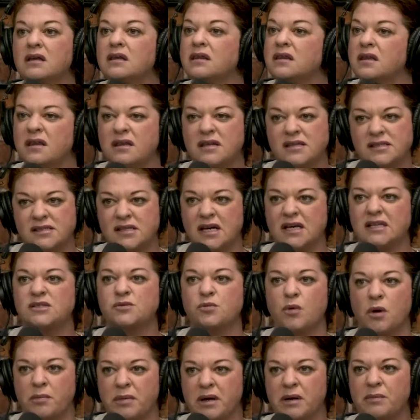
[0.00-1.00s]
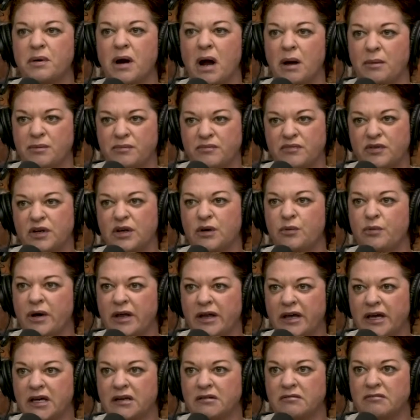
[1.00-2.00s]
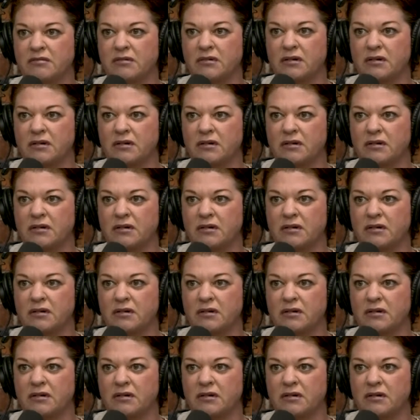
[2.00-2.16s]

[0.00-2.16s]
then this test won't be a problem for you, will it?